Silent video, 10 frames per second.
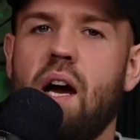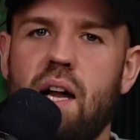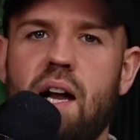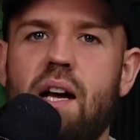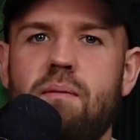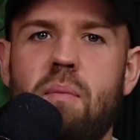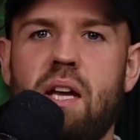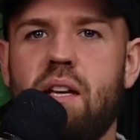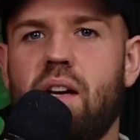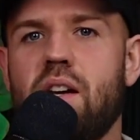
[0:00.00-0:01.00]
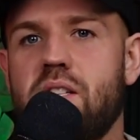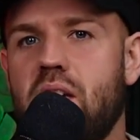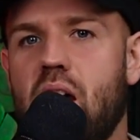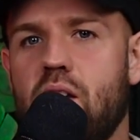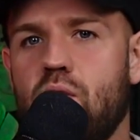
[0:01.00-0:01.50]
and I had made a
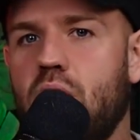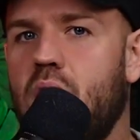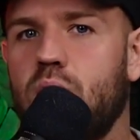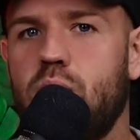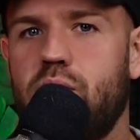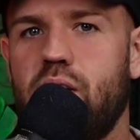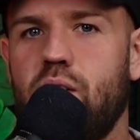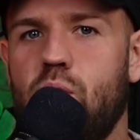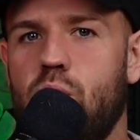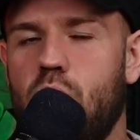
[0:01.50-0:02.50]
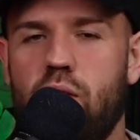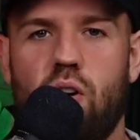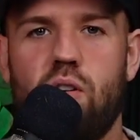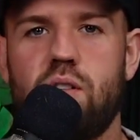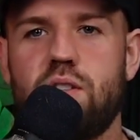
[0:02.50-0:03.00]
Cristiano Ronaldo video of
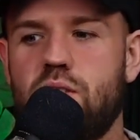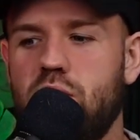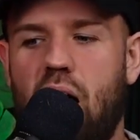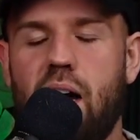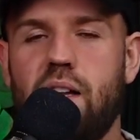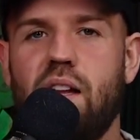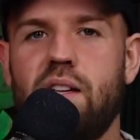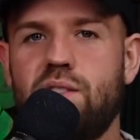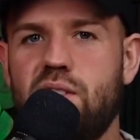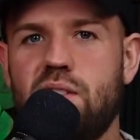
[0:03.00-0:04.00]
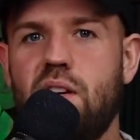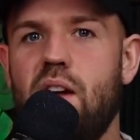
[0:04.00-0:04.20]
all his highlights,